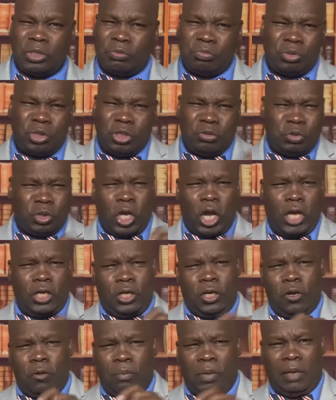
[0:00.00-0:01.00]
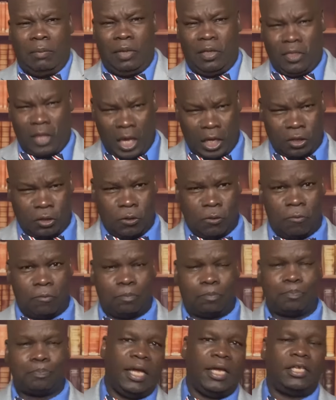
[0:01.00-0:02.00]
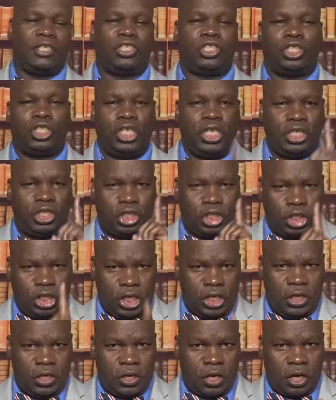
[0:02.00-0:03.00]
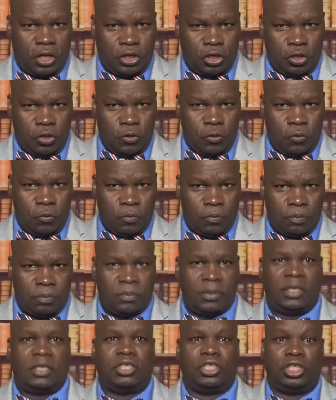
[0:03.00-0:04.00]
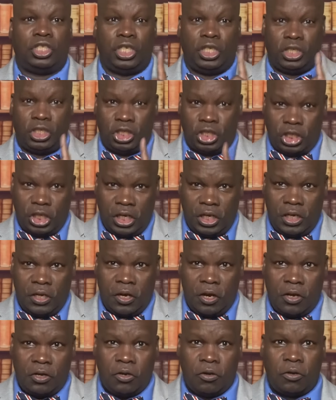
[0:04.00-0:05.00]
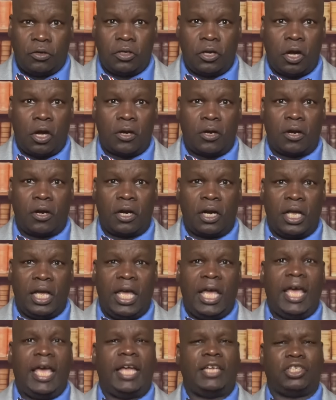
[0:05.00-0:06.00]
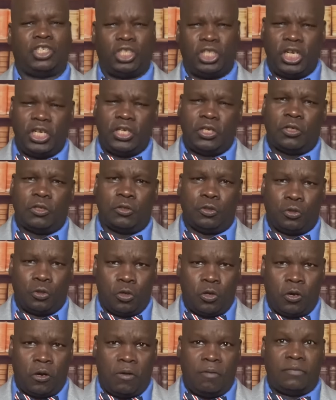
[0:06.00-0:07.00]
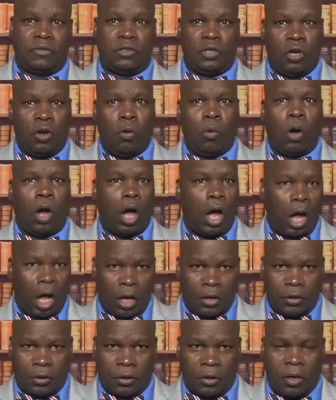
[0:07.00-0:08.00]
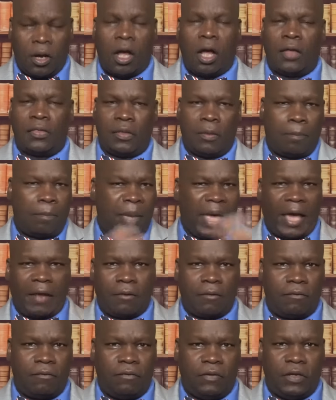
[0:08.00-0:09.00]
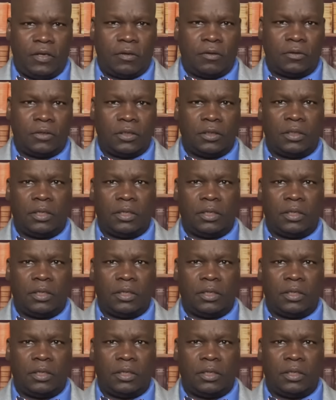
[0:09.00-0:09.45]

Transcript: just sign here, baby. Thank you. She cheated on you, she cheated on your daughter, and she deserves no honor on the battlefield.